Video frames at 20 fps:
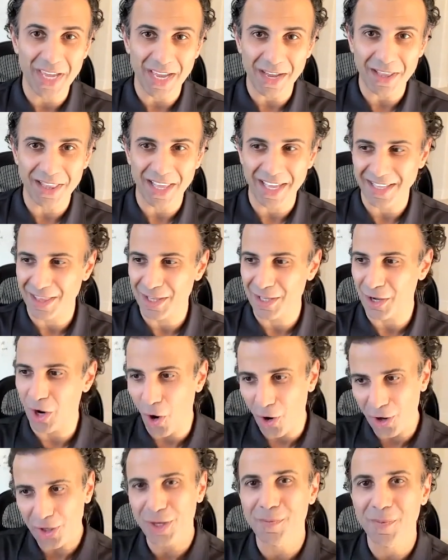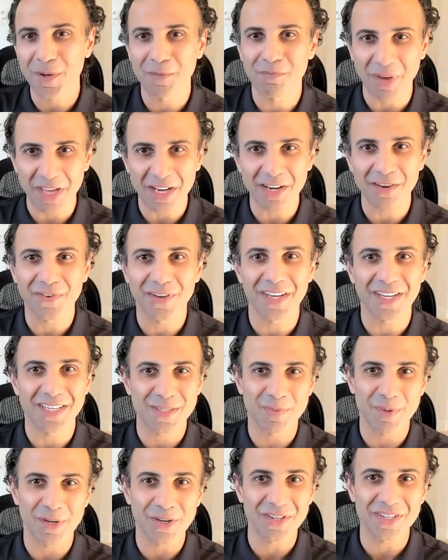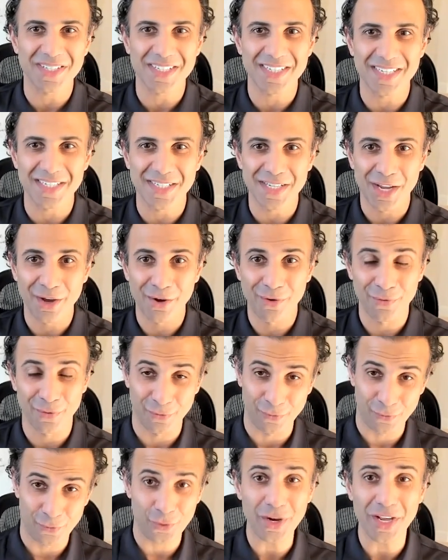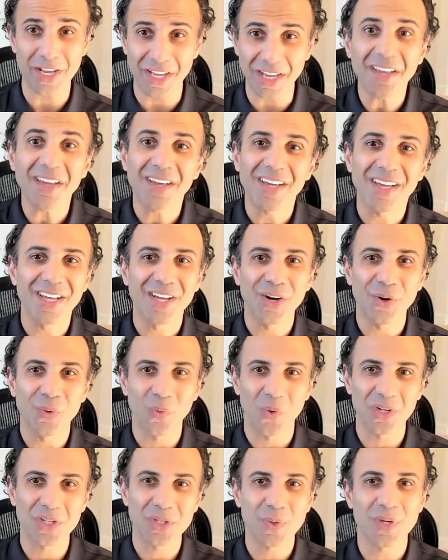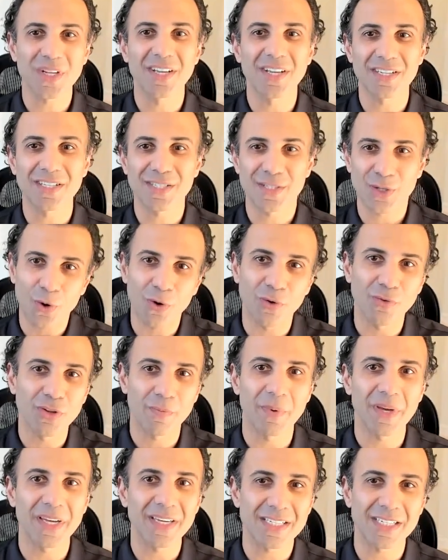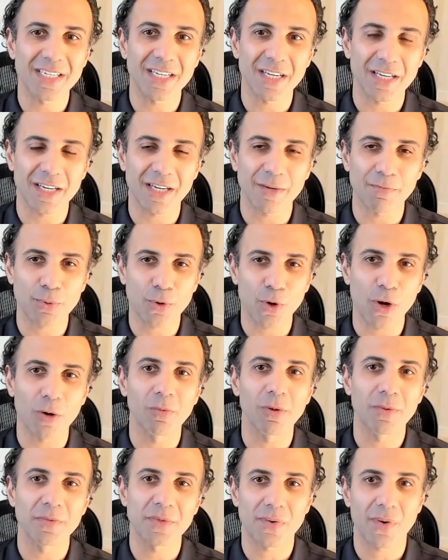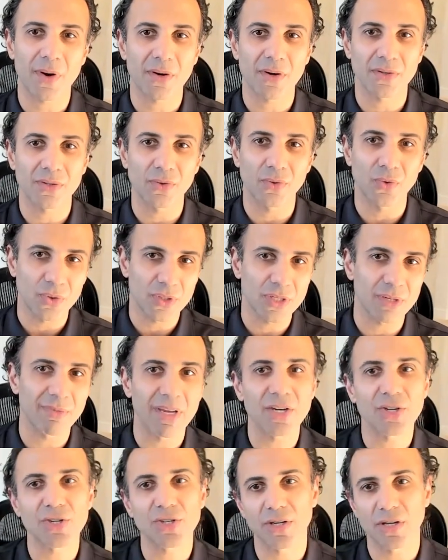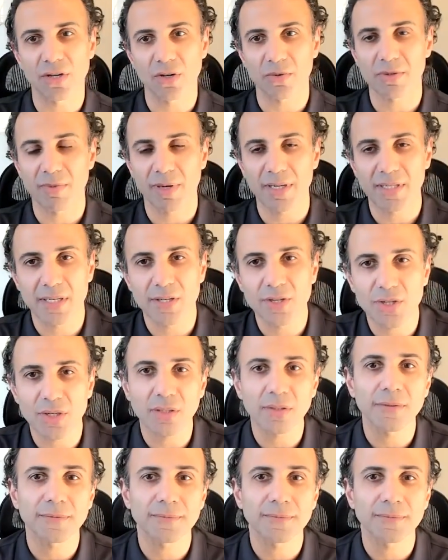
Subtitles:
like the occupant benefit experiences for free once we solve the basic problems around automation and optimization.